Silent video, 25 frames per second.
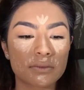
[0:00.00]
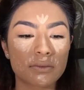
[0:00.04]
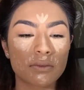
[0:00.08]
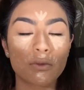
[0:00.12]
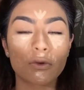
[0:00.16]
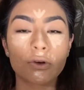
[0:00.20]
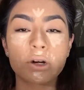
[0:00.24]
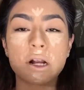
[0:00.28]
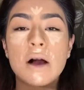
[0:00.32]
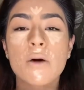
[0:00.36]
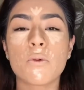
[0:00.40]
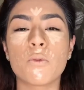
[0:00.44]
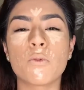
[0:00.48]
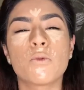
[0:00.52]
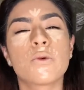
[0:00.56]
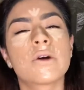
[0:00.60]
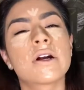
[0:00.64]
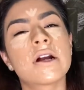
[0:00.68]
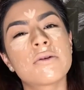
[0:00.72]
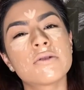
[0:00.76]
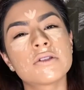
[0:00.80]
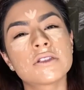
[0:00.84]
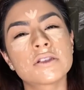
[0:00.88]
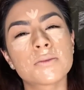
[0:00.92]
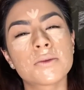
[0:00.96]
When
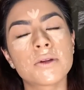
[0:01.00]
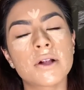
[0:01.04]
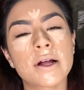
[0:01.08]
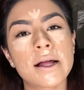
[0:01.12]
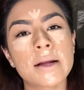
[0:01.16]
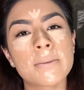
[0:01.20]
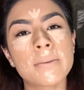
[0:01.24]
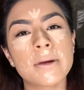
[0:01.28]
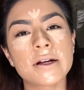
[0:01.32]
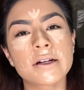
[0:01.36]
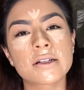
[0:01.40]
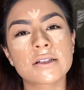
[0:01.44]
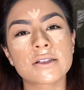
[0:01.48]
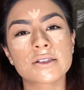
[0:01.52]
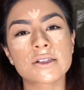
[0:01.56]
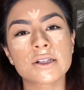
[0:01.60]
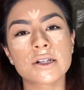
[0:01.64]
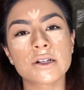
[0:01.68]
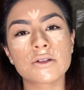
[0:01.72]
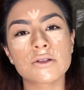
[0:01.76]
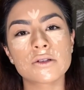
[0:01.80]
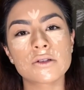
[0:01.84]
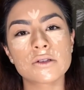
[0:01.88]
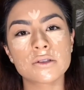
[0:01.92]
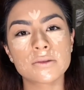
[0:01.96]
I was applying my
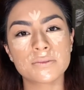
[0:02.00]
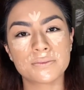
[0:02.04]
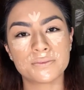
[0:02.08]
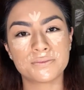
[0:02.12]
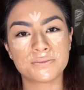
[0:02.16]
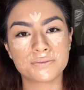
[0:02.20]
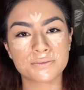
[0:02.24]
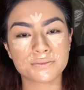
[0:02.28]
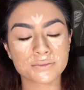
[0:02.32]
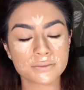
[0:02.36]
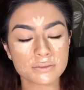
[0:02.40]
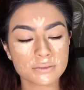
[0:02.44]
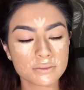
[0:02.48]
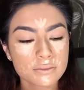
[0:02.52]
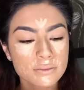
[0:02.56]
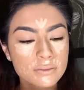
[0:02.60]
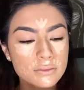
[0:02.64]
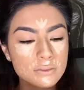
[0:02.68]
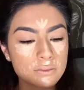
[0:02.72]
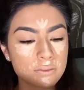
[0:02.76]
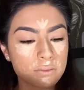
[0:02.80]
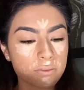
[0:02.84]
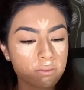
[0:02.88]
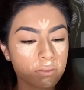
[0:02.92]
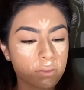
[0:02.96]
concealer,
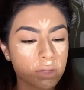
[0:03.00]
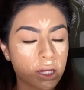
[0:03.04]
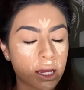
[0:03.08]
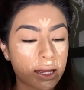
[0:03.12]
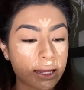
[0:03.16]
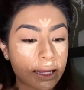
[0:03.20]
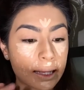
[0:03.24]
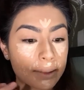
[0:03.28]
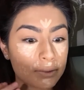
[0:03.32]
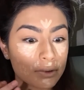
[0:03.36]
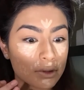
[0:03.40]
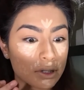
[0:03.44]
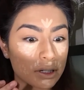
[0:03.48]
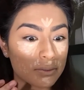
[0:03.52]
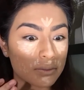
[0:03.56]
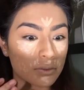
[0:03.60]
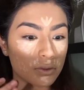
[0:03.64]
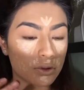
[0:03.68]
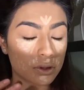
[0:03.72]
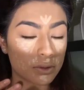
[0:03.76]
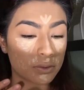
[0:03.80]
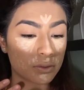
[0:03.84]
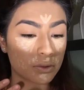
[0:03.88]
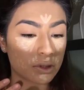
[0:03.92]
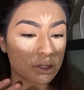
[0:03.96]
I kept looking
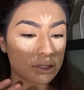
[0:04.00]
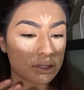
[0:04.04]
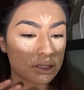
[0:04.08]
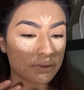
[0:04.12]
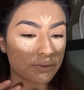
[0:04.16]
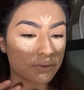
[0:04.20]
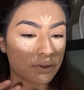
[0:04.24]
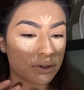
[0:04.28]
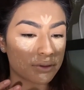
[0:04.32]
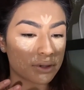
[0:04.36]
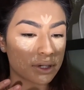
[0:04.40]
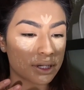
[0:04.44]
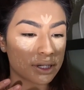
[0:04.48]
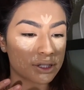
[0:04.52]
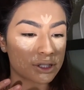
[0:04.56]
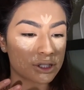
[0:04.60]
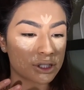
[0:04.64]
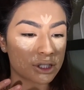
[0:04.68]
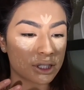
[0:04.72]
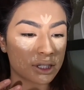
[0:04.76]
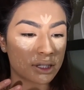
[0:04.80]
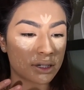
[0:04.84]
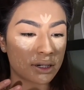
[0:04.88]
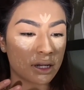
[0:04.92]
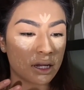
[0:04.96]
more and more at the
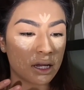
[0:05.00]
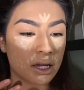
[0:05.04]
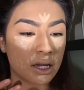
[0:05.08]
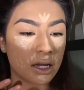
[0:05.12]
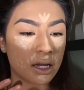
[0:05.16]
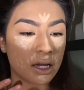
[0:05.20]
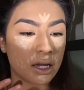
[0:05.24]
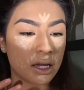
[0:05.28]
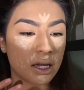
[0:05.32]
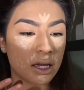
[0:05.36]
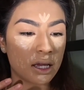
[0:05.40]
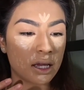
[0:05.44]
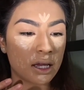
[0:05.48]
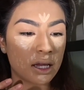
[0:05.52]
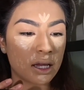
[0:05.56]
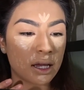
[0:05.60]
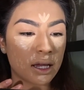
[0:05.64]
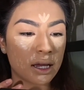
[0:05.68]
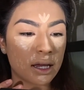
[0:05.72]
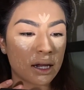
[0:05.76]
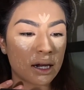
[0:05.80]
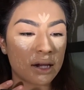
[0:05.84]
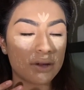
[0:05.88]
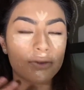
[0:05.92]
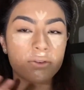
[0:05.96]
foundation.
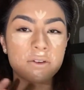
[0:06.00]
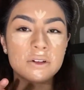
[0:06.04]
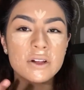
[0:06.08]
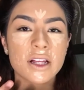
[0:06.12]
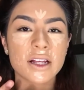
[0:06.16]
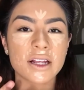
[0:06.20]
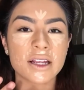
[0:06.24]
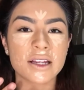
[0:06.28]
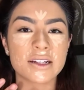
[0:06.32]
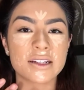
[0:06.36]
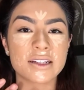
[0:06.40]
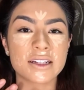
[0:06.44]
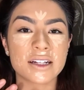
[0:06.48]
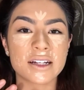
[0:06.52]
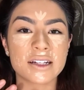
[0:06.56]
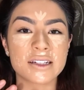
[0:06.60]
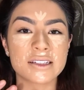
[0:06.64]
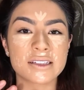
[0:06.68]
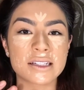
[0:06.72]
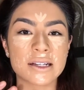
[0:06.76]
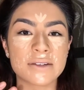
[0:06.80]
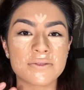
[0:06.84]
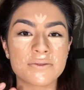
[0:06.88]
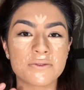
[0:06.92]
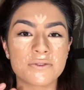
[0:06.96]
I feel like it
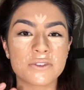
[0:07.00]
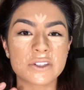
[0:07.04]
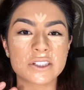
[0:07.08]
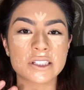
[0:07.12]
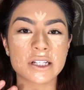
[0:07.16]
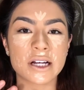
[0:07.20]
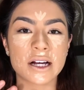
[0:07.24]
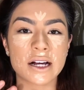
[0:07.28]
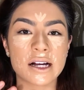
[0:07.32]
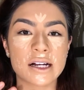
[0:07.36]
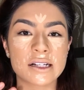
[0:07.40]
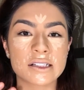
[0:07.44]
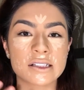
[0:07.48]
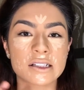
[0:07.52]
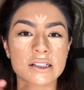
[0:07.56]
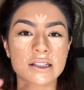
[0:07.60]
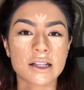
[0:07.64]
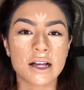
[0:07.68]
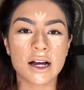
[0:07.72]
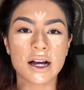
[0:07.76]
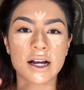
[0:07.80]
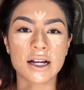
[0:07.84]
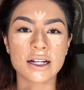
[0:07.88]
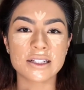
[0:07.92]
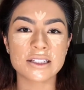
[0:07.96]
does emphasize
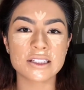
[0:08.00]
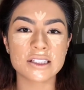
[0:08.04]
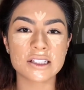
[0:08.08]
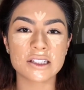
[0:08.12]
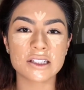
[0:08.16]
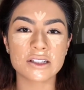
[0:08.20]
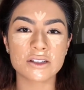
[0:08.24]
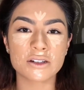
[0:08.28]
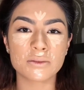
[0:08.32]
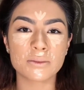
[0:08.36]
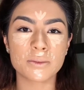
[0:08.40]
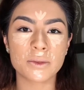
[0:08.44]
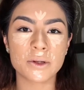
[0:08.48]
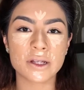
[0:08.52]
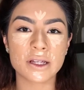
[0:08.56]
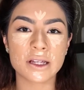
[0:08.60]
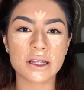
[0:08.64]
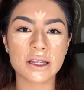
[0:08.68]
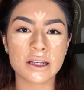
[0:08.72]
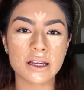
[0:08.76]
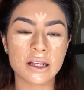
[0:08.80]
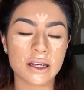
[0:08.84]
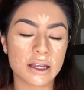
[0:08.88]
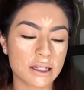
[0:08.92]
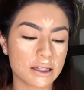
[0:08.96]
lines a little
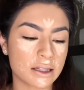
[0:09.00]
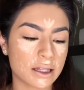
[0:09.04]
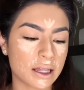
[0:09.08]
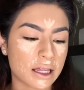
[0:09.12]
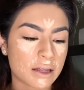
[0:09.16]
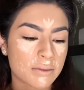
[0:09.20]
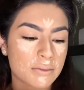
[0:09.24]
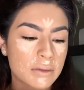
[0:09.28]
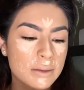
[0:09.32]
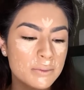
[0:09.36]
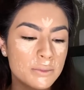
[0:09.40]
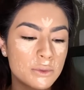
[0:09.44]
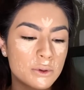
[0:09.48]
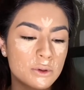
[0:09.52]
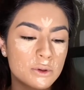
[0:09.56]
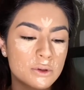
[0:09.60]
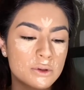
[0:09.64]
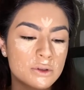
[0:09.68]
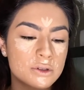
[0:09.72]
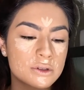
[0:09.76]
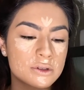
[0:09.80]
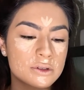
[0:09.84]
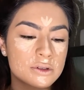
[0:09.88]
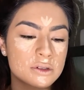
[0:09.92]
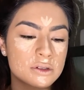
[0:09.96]
bit in like my
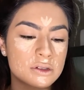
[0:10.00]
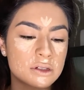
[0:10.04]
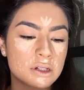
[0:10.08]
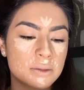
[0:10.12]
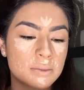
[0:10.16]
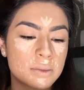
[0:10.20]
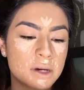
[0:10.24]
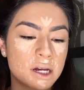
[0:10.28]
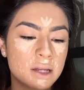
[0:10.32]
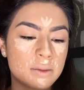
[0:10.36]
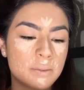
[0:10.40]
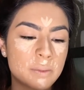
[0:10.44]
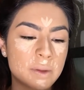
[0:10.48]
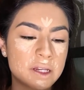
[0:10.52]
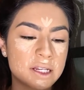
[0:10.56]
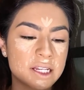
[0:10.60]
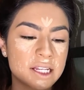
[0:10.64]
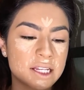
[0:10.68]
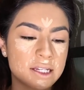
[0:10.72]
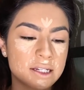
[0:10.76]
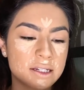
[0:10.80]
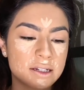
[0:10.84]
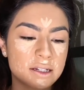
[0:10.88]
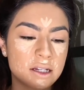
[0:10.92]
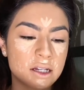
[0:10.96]
pores, in my
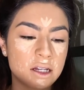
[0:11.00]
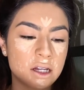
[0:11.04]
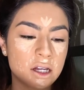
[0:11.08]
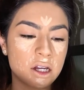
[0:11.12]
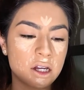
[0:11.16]
opinion.